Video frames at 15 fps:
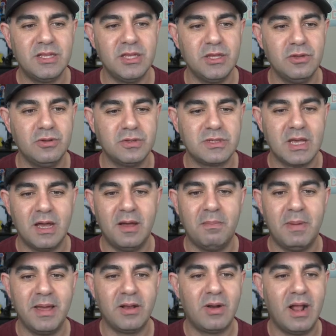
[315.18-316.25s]
to use
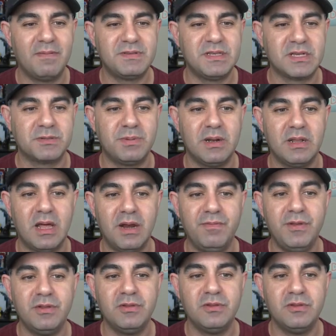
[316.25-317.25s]
Minecraft 6, but a lot of you